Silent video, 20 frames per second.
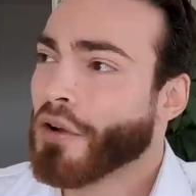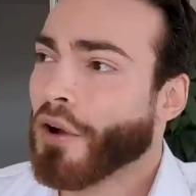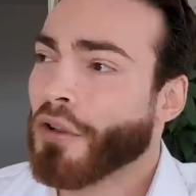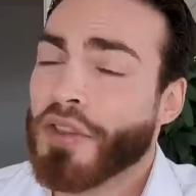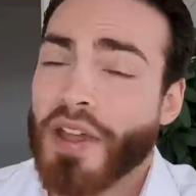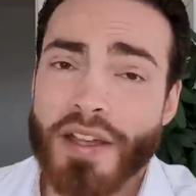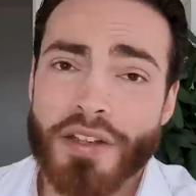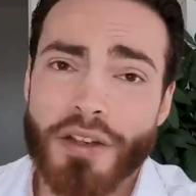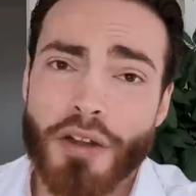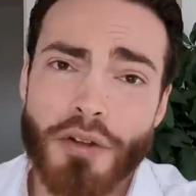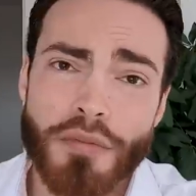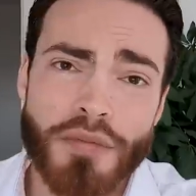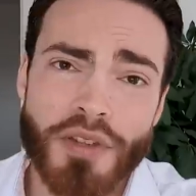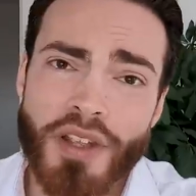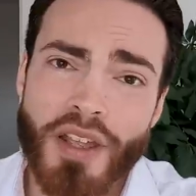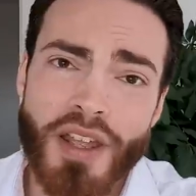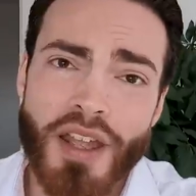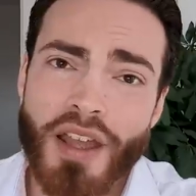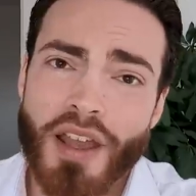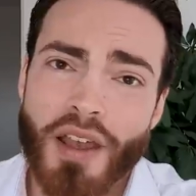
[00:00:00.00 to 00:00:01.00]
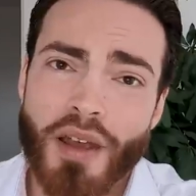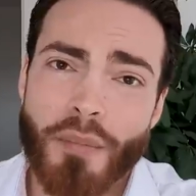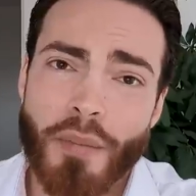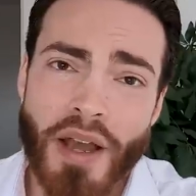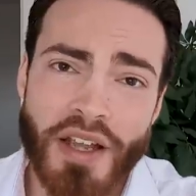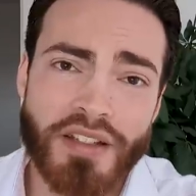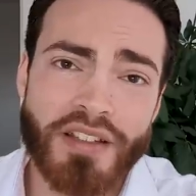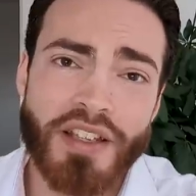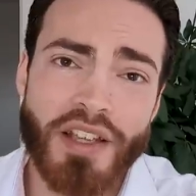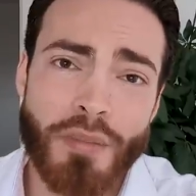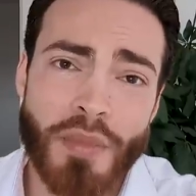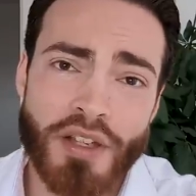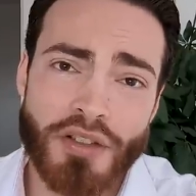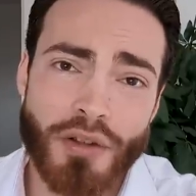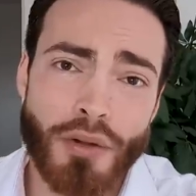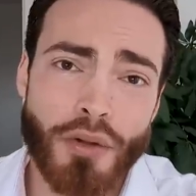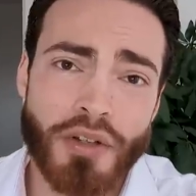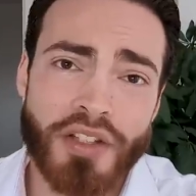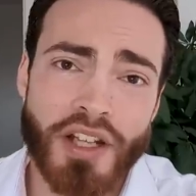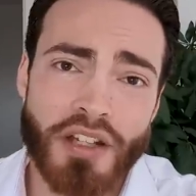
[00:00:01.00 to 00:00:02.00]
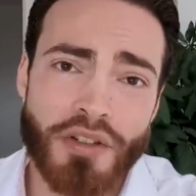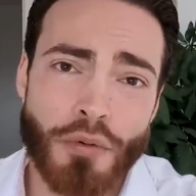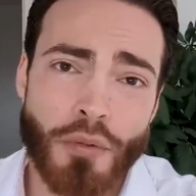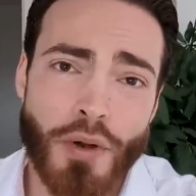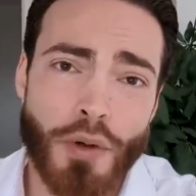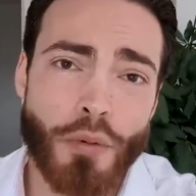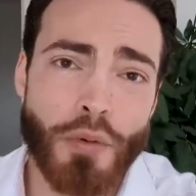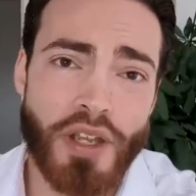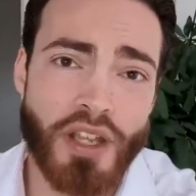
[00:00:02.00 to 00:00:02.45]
On that note, my team has looked at what